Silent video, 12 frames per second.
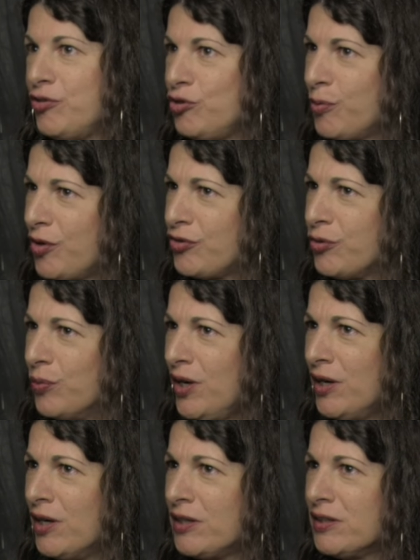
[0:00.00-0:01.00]
too depressed to
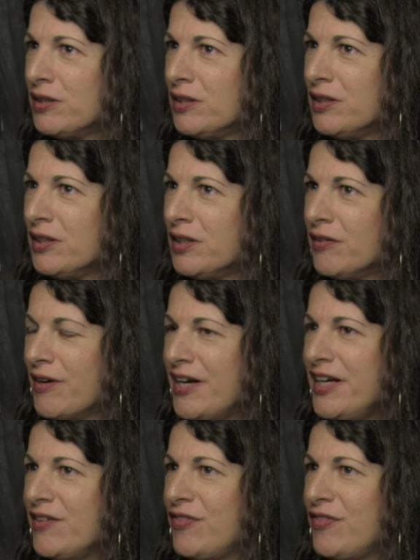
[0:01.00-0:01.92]
work, right?